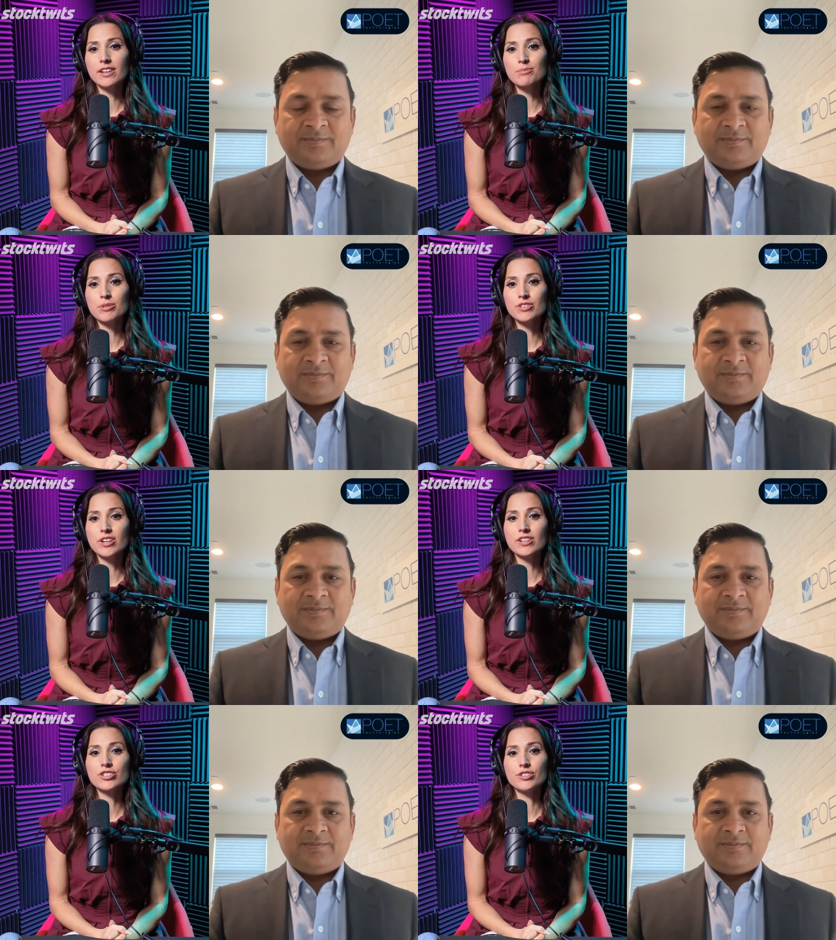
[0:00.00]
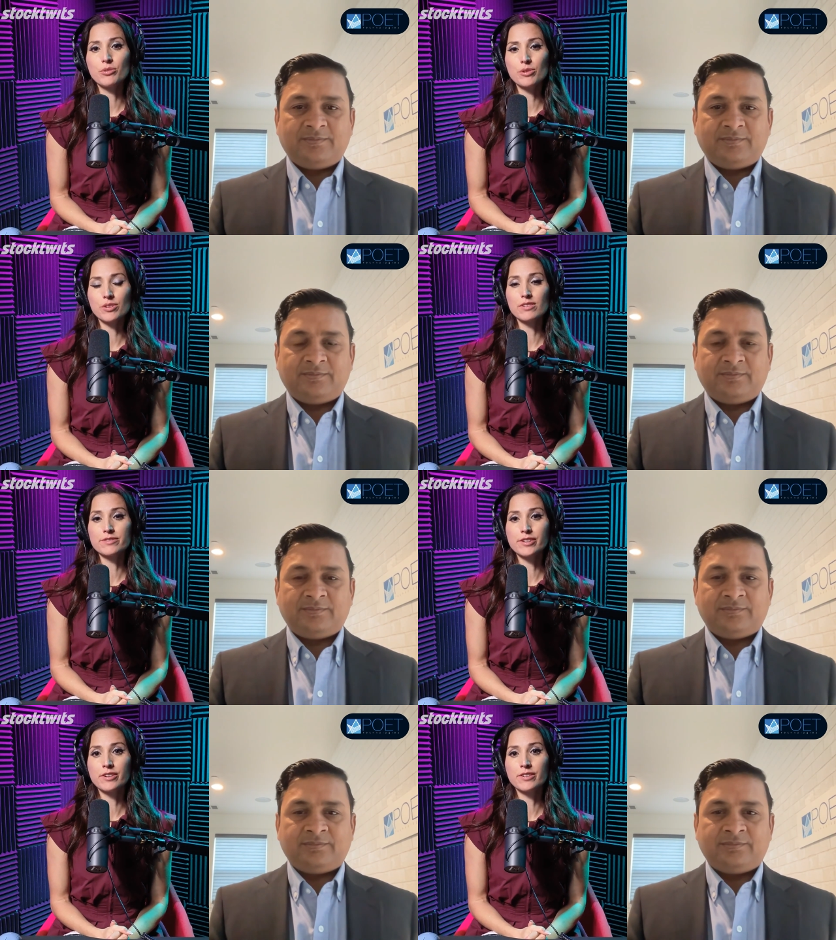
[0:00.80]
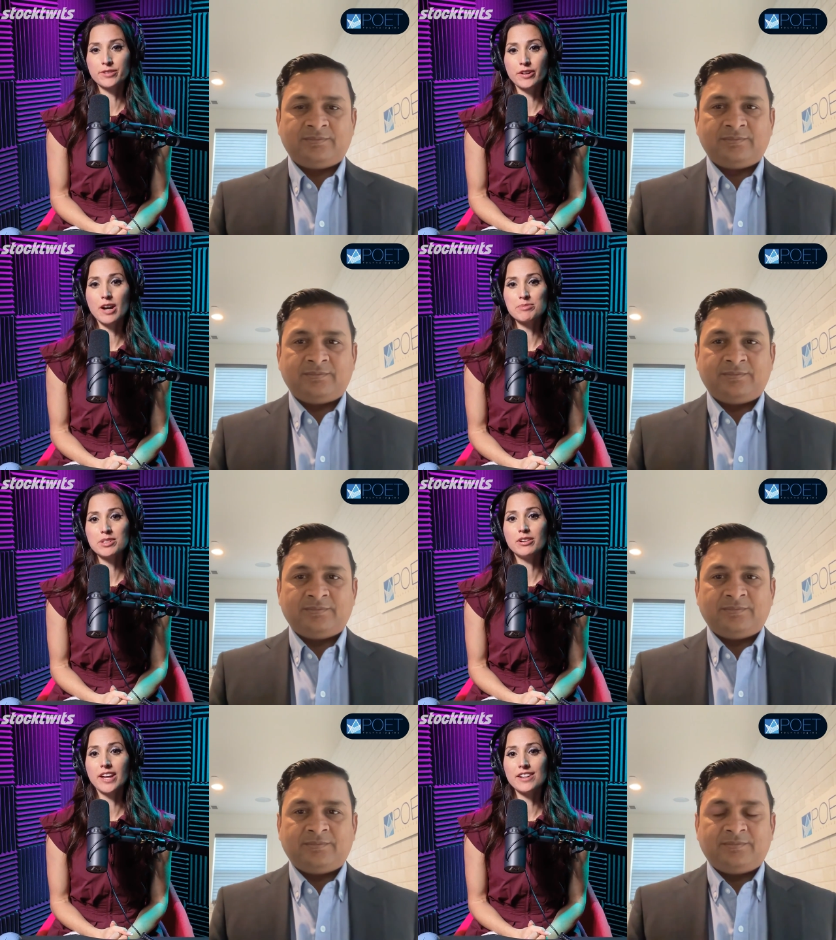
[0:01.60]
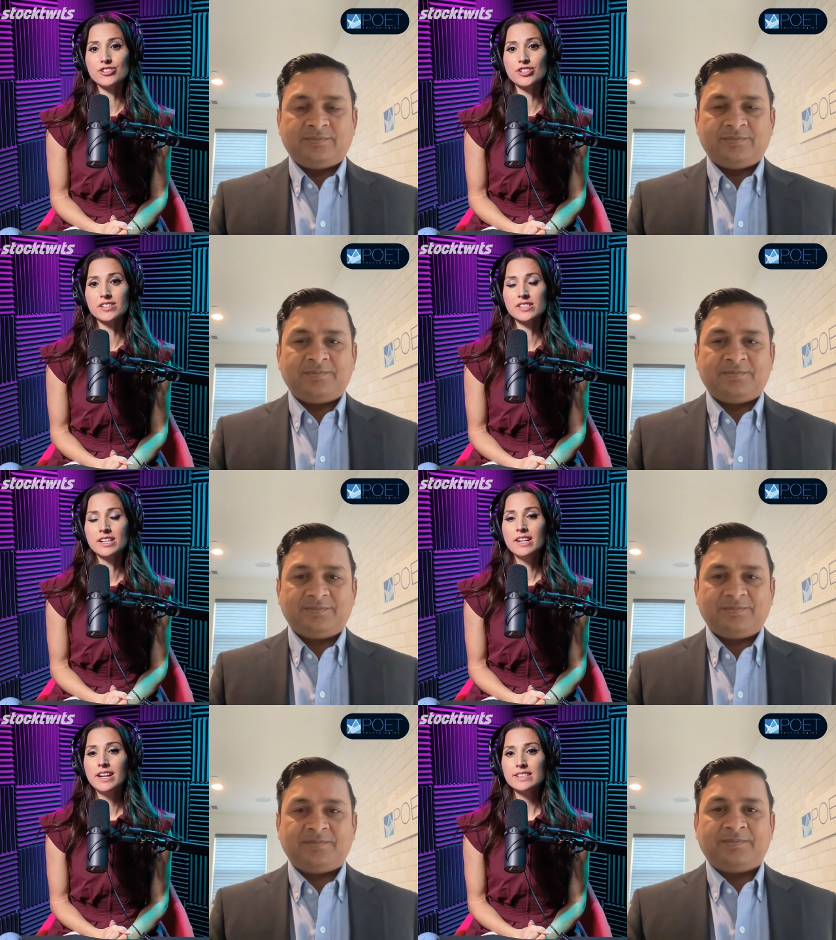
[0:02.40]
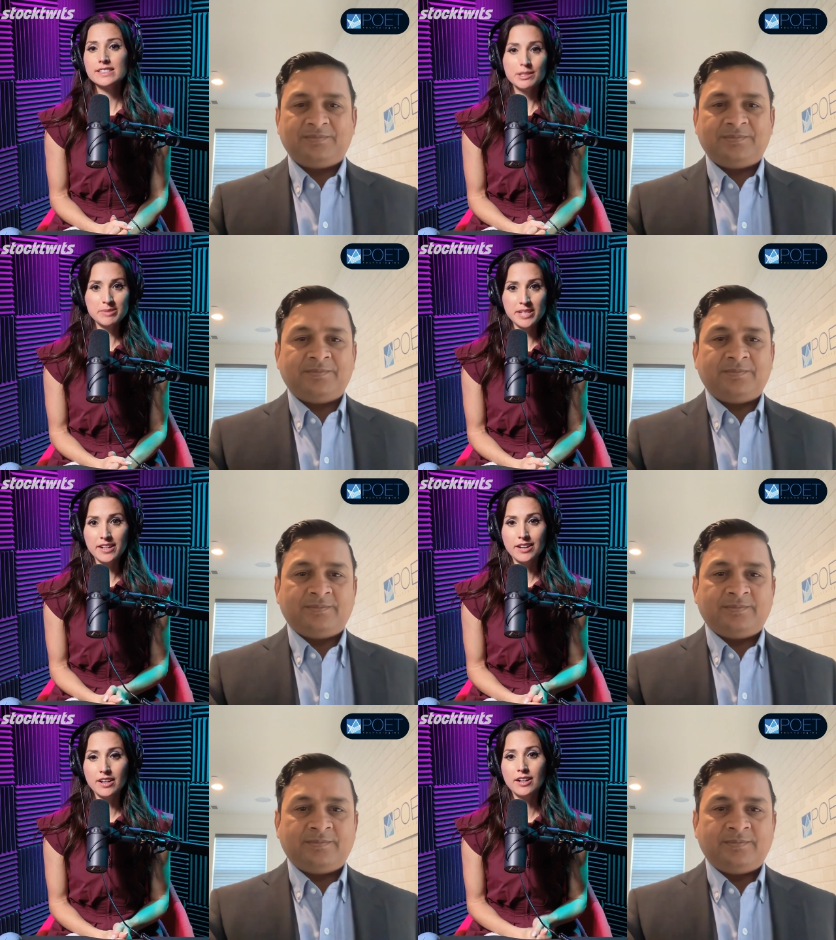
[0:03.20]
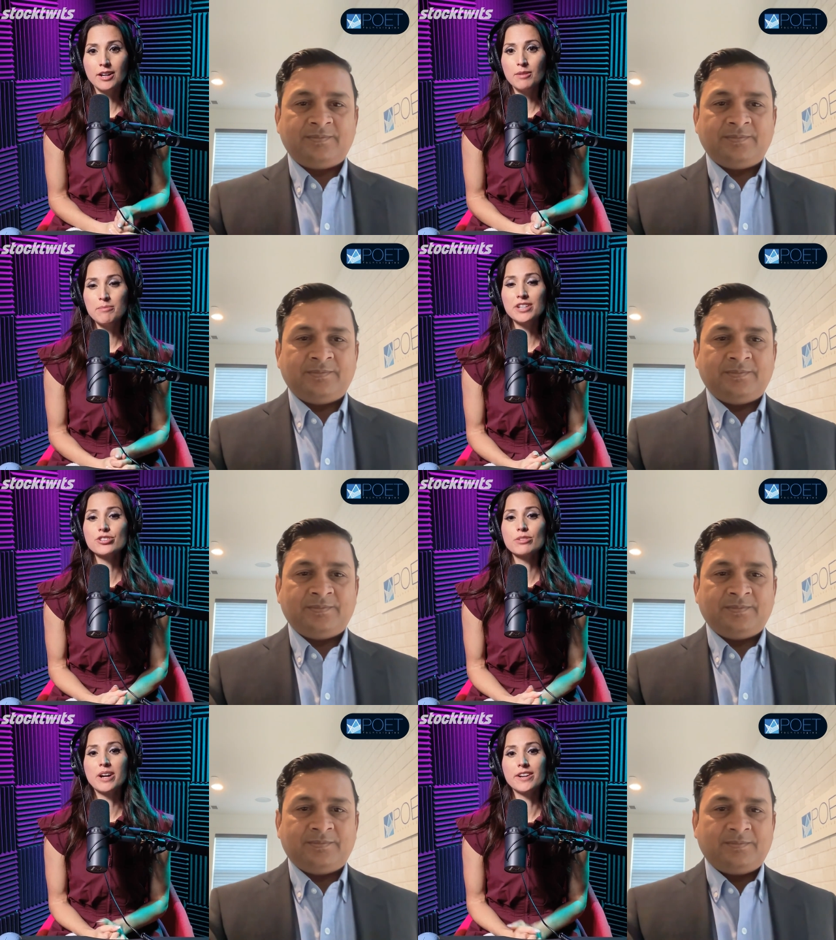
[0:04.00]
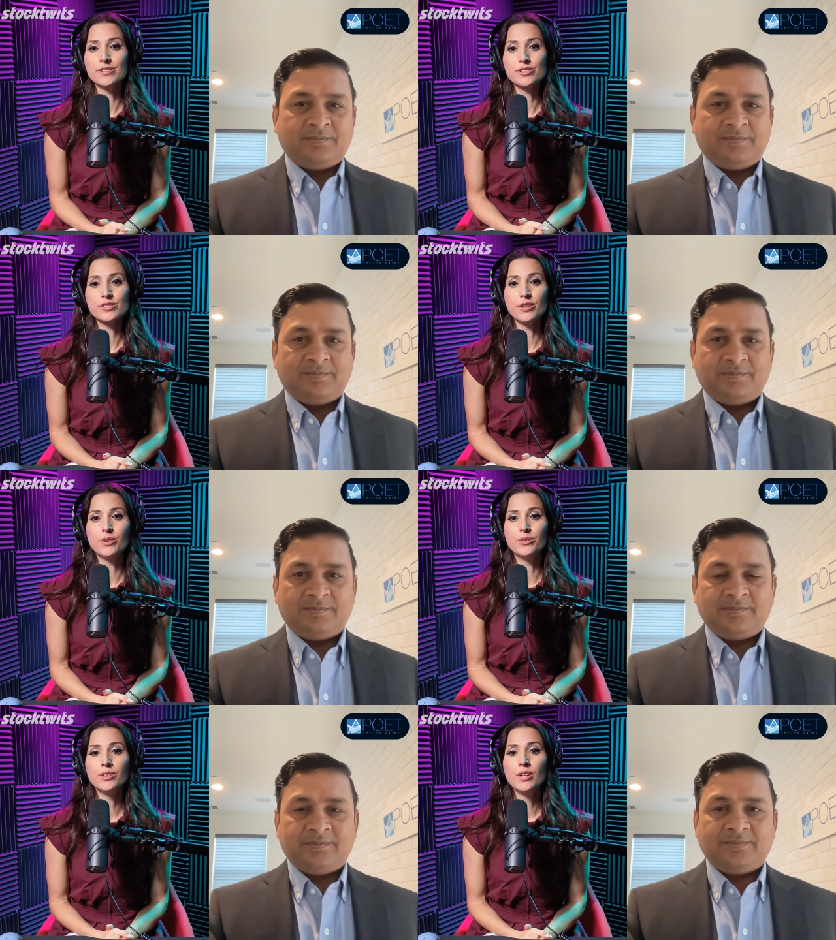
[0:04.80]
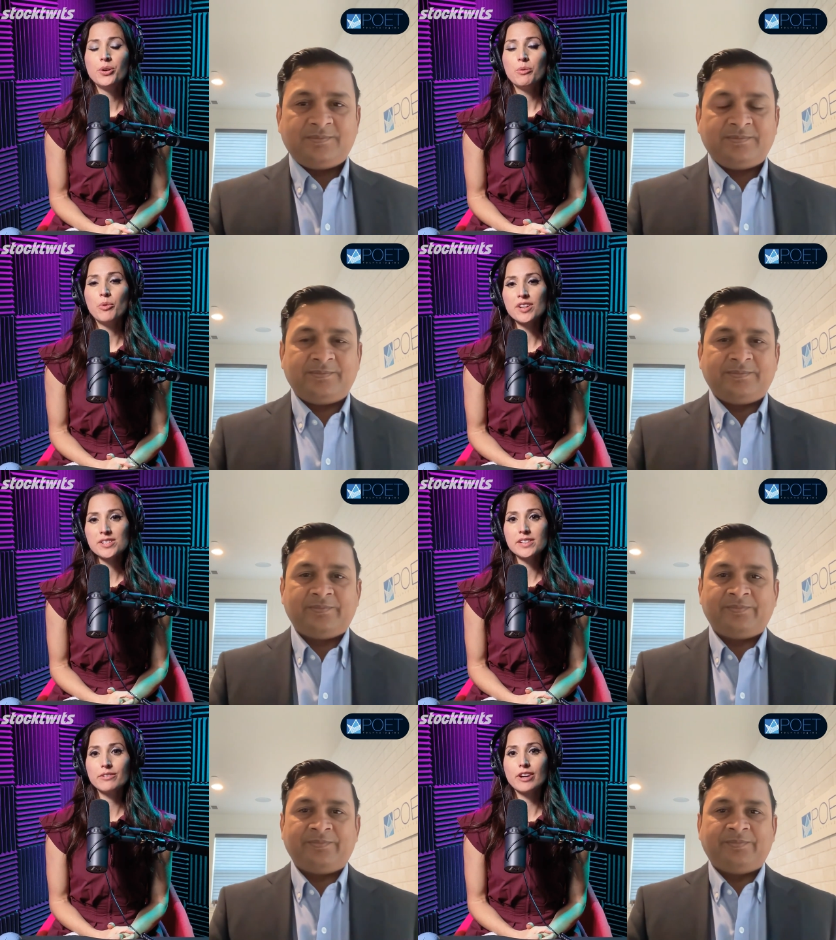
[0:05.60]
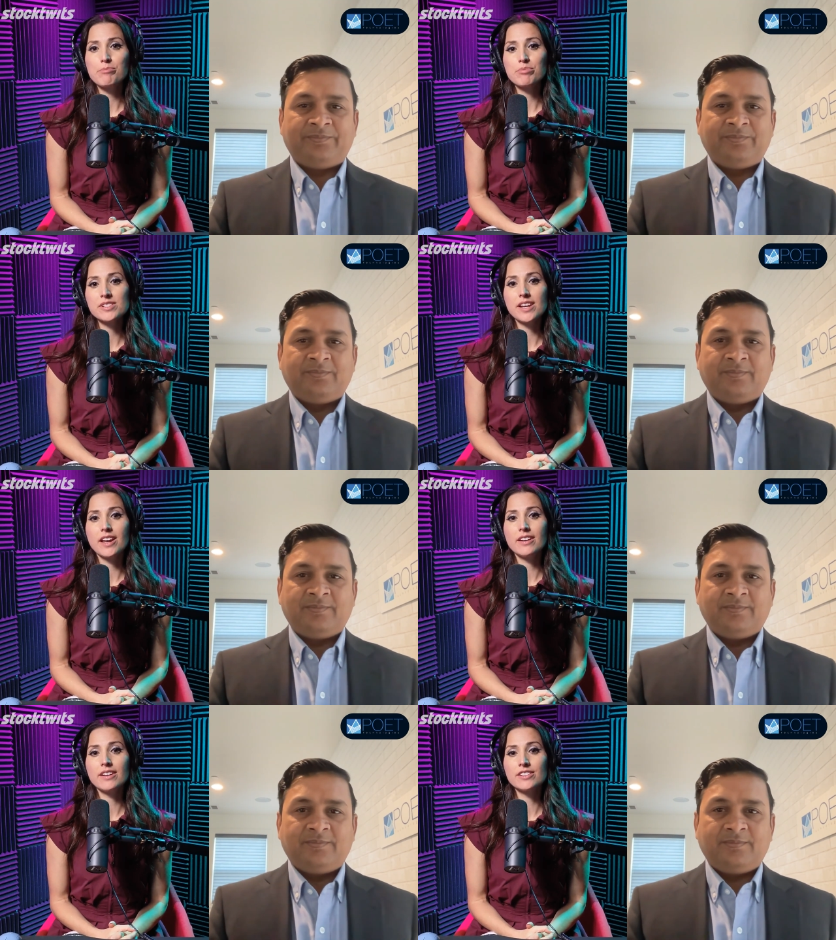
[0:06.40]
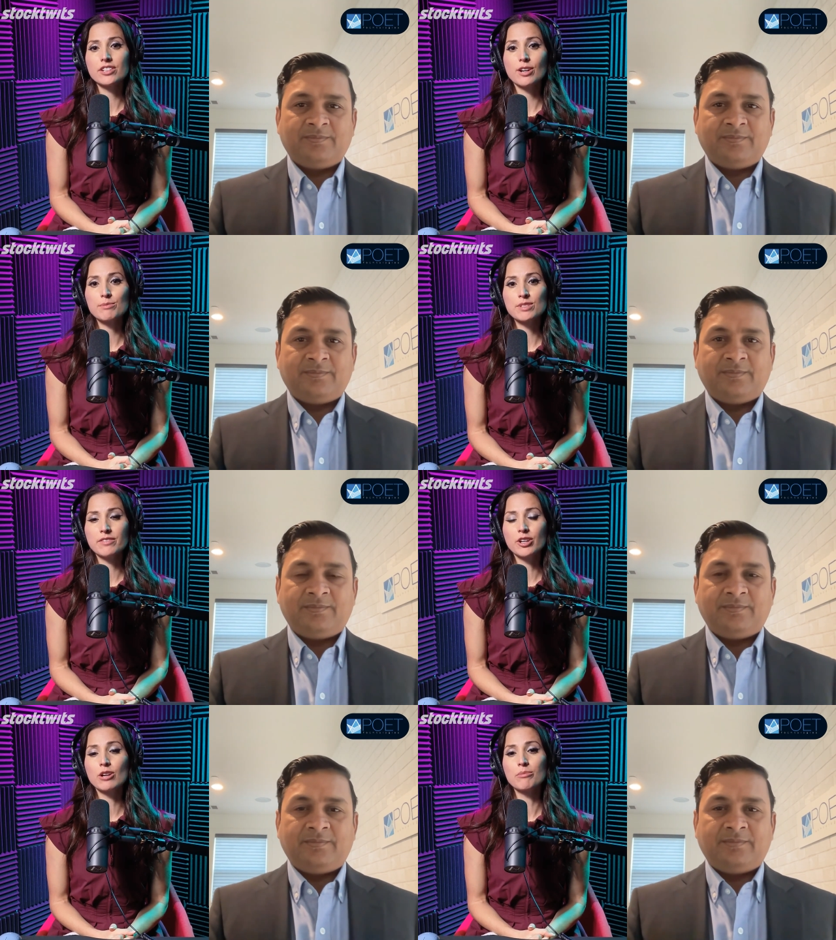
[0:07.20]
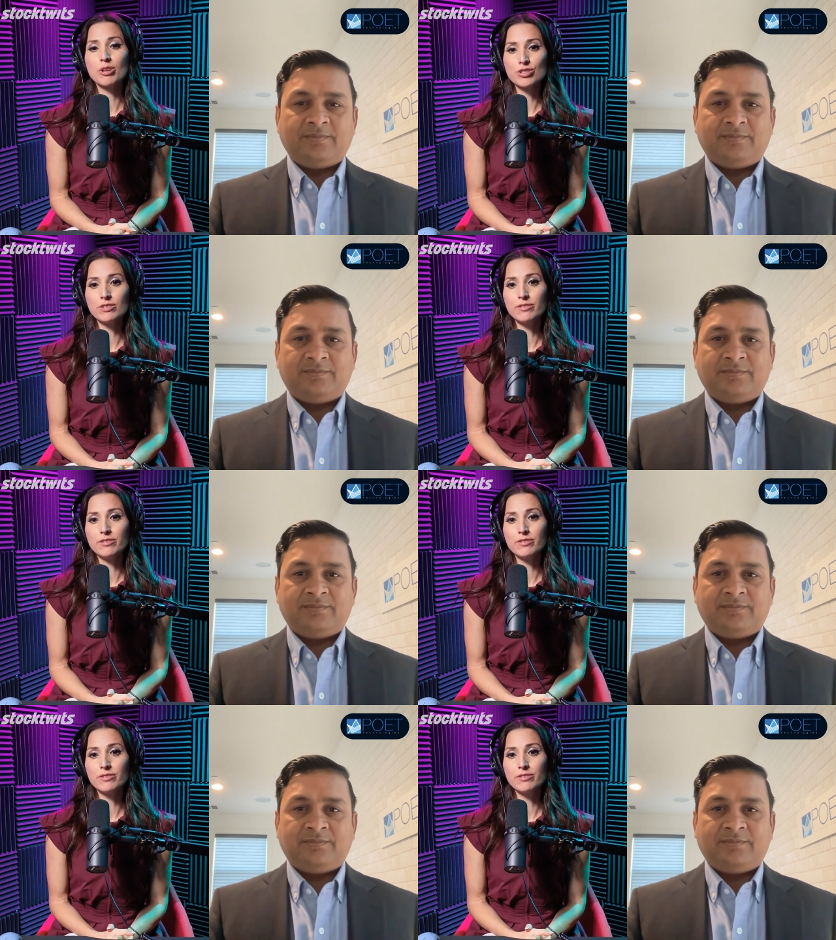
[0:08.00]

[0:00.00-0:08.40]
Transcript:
Speaker 1: production order for, for your optical engines. Seems like a, a major milestone. What does it represent in terms of the commercial